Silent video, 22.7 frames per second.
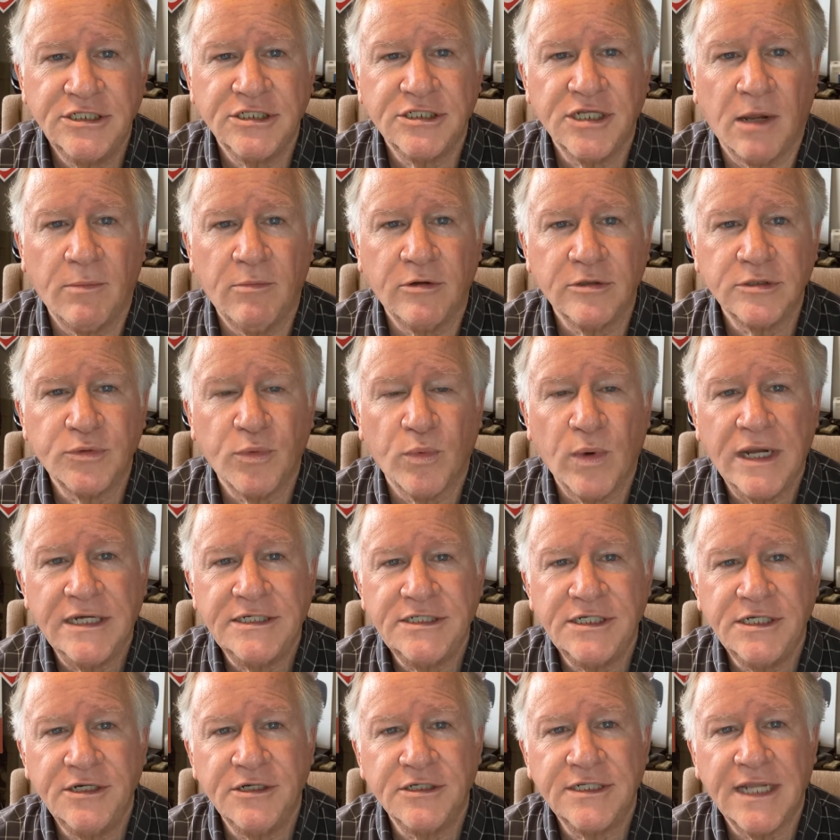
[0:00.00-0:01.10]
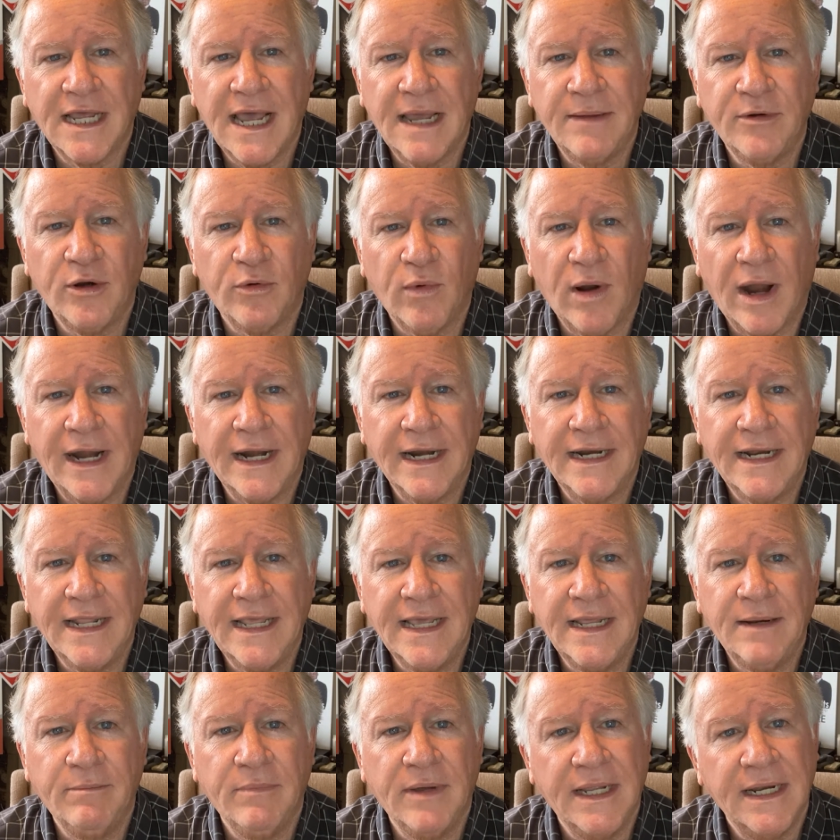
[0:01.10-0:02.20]
It's almost wasting your time to write it
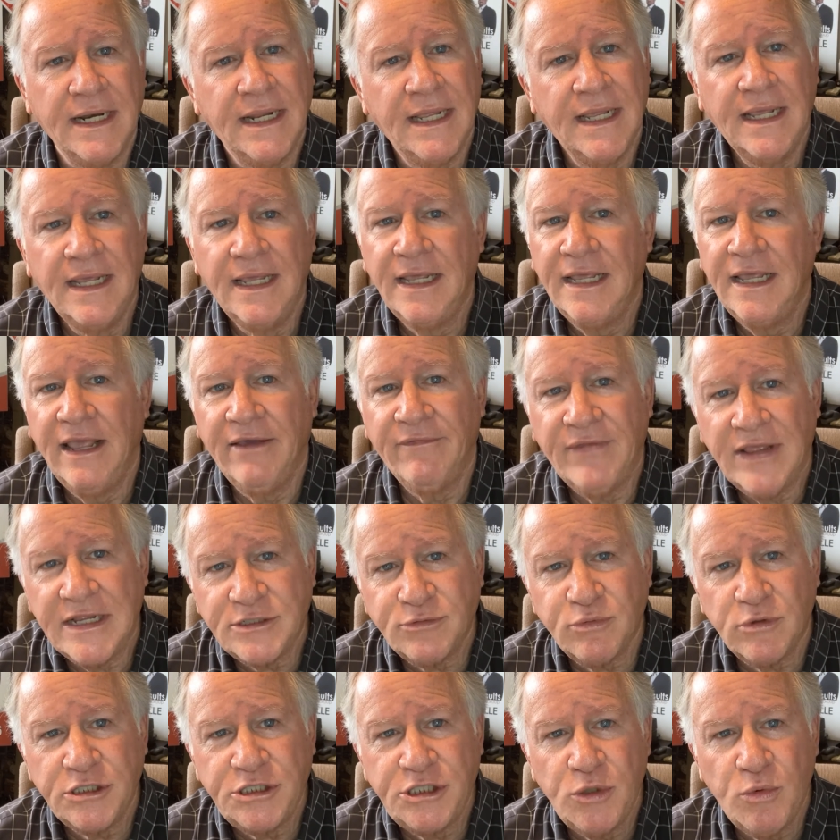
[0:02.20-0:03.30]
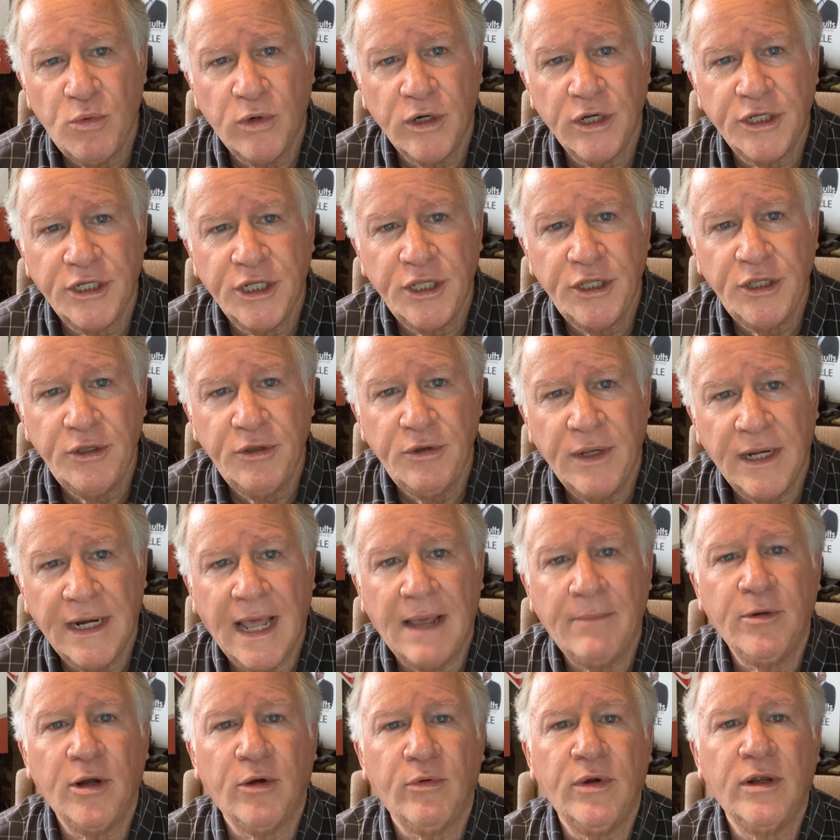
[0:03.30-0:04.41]
in, but if that's what you want to do, and
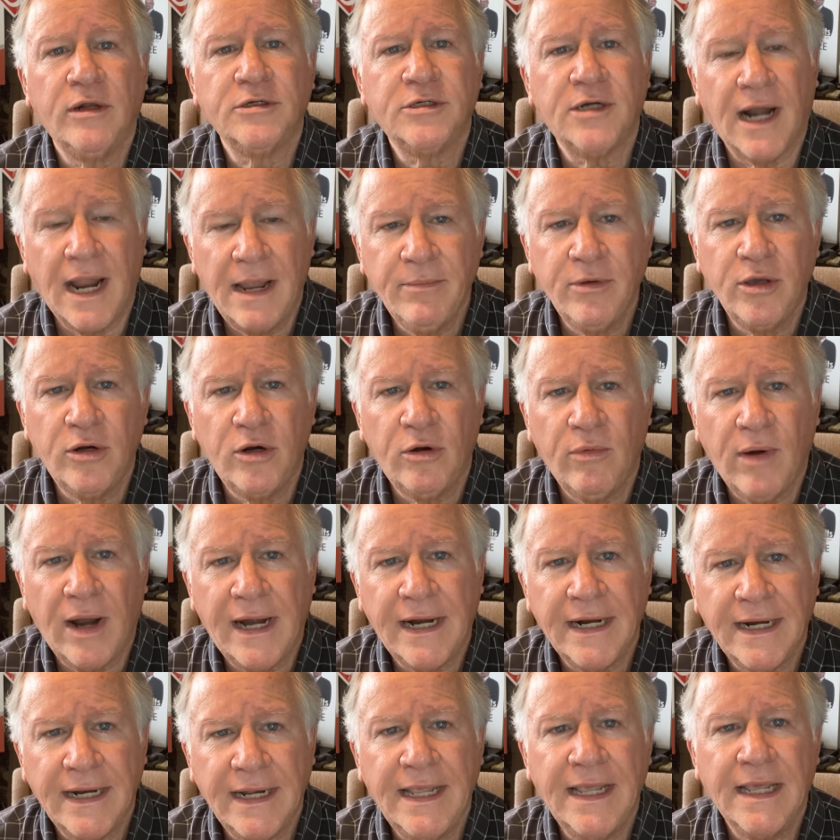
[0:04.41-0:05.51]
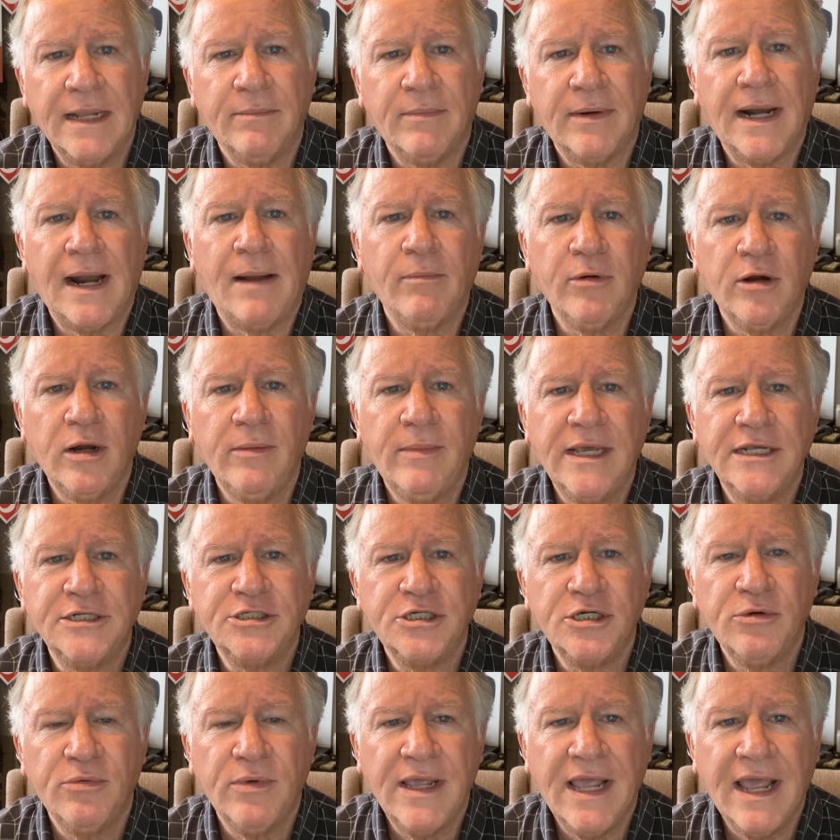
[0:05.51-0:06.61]
I'm your realtor, I'm going to write it in, but I'm going to make
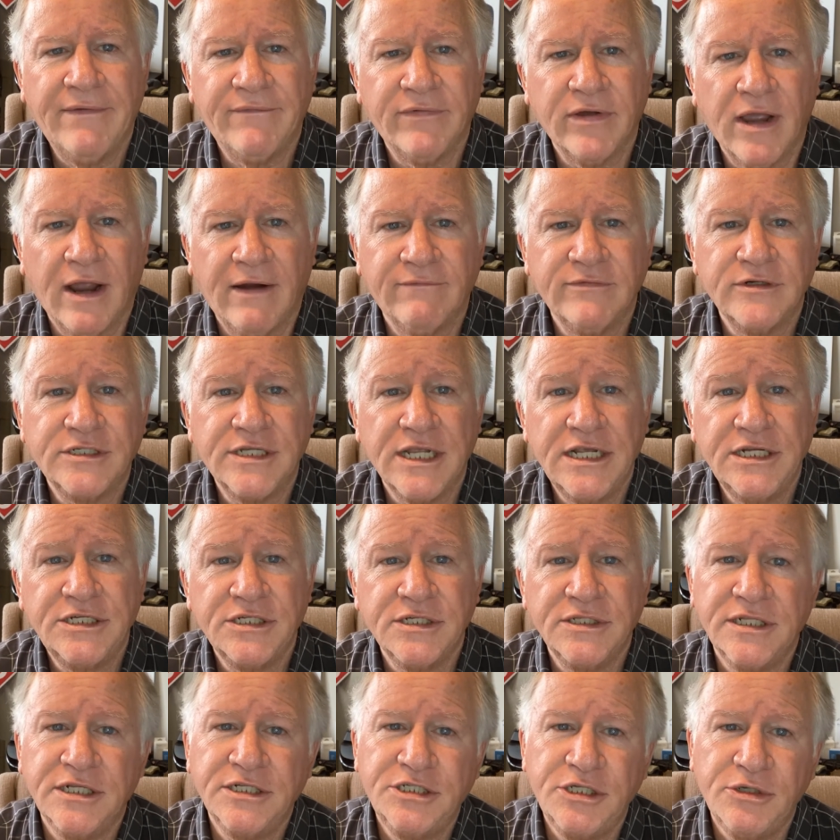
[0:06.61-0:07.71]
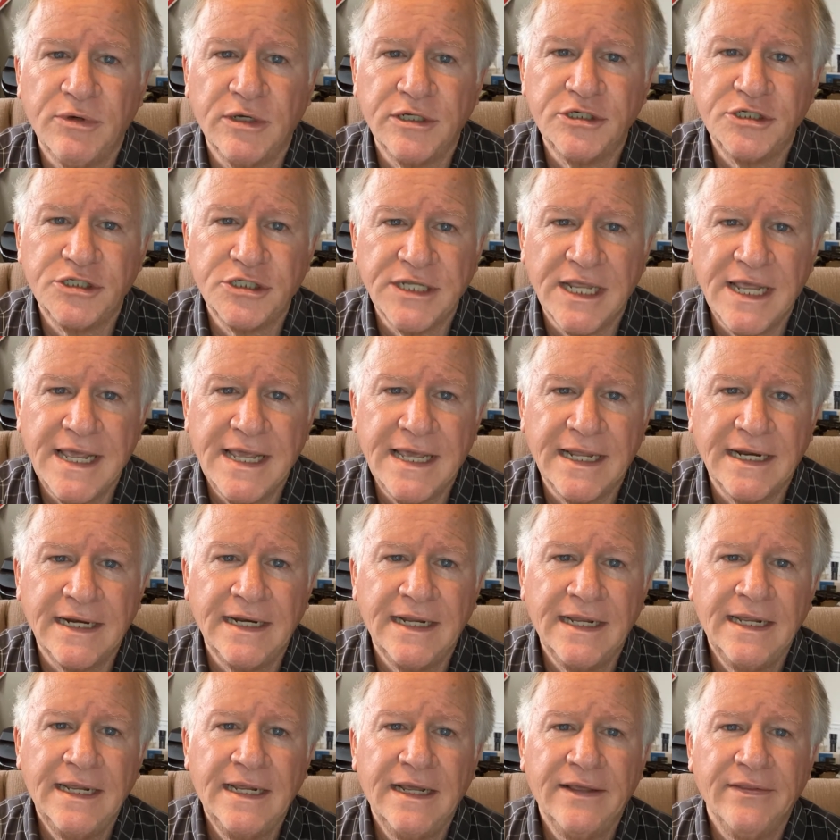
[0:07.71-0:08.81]
sure we have a conversation that you understand
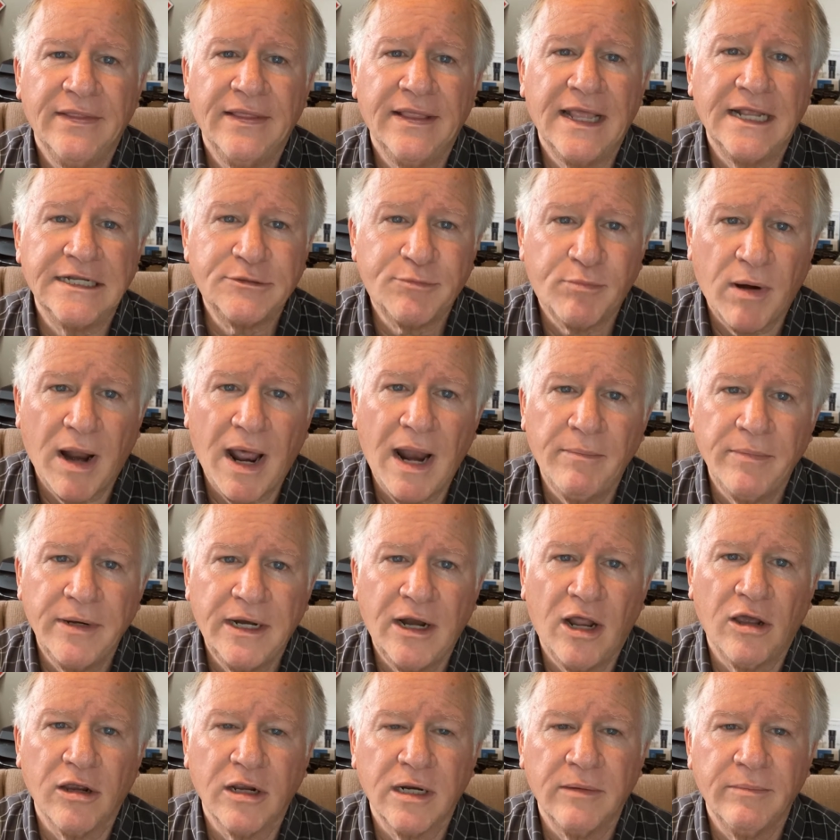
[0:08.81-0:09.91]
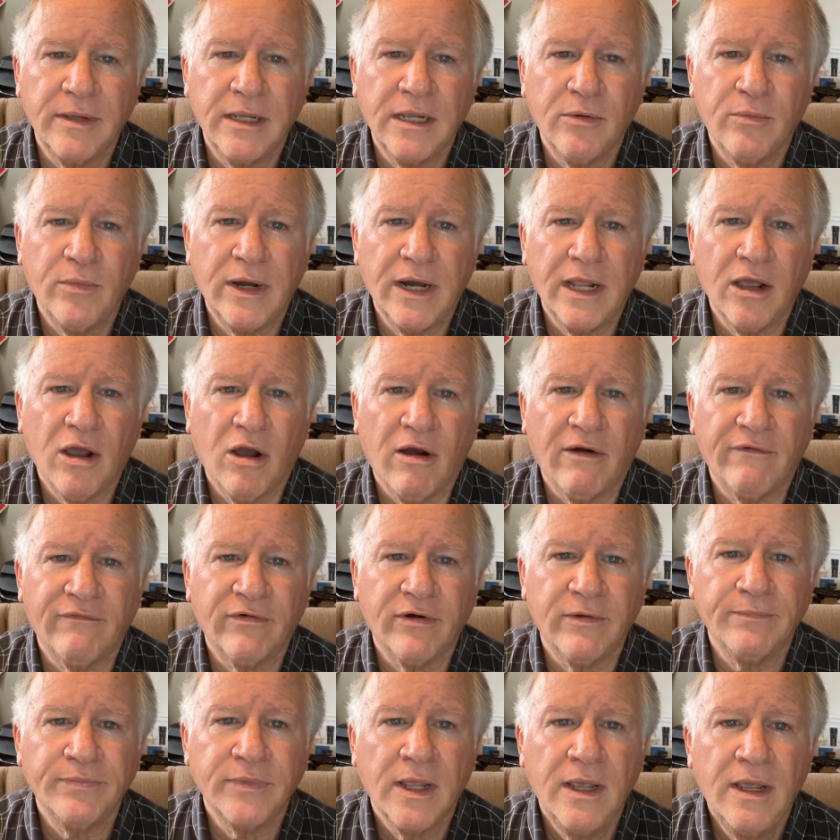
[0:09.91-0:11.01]
that that's probably not going to be a winning
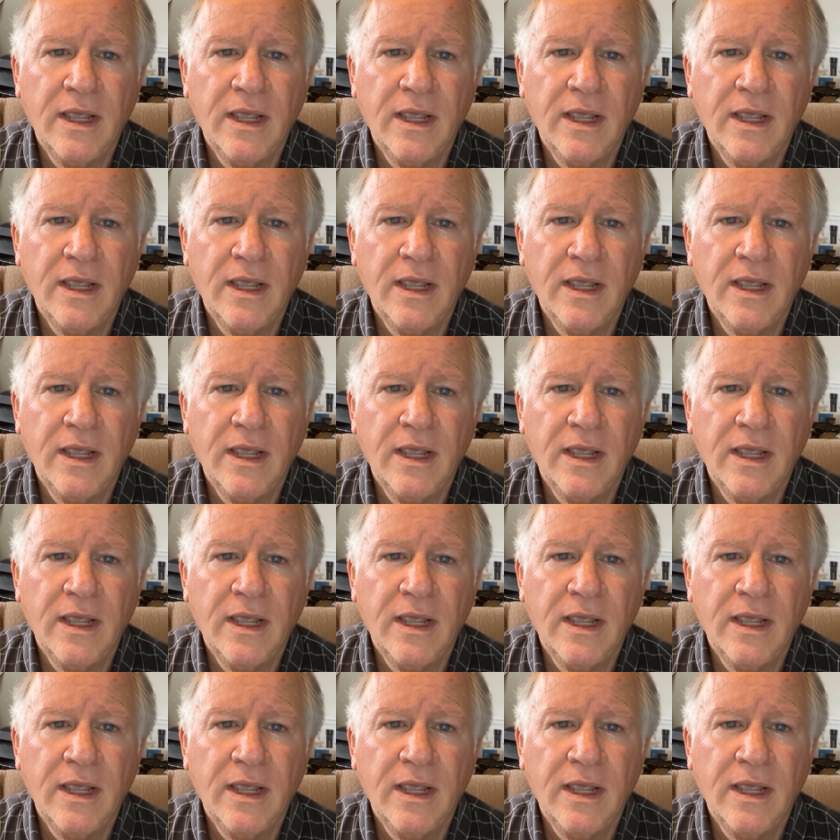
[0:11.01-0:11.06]
offer.